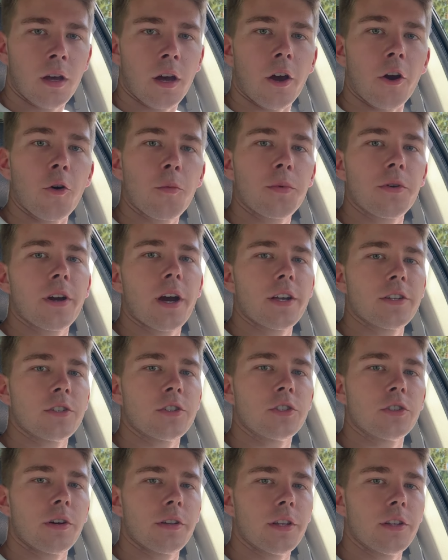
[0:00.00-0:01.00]
I hope you guys
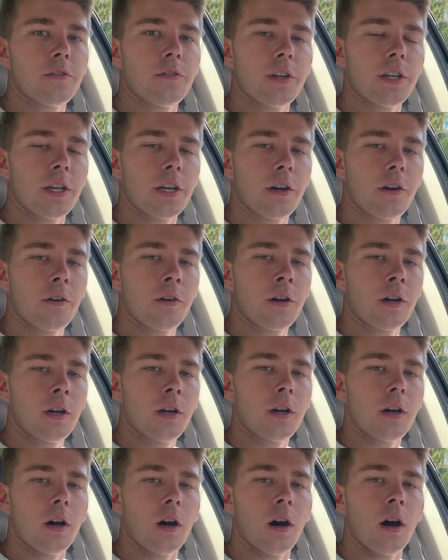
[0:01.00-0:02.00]
enjoyed this video
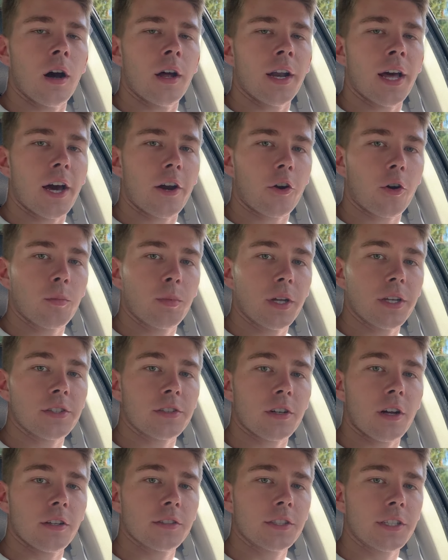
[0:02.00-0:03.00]
on how to replace
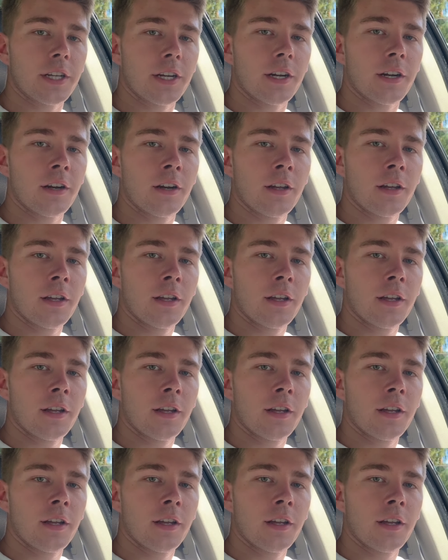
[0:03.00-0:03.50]
an alternator.